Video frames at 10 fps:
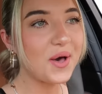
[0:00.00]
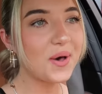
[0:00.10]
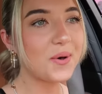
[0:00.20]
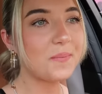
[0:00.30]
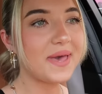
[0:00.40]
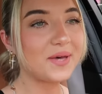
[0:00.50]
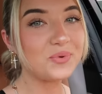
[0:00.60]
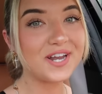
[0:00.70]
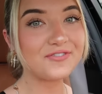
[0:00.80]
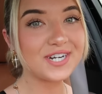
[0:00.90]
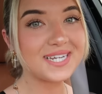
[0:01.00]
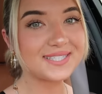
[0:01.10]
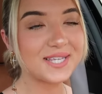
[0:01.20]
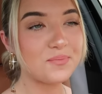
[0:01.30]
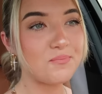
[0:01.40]
Oh man, whenever he
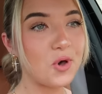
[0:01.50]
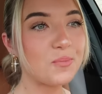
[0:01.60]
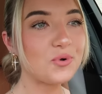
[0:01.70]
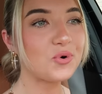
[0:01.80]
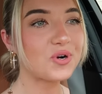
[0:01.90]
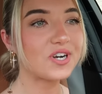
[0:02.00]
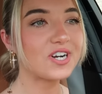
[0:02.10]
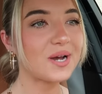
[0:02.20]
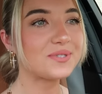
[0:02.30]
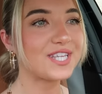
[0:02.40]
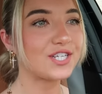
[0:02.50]
said mobile order, I was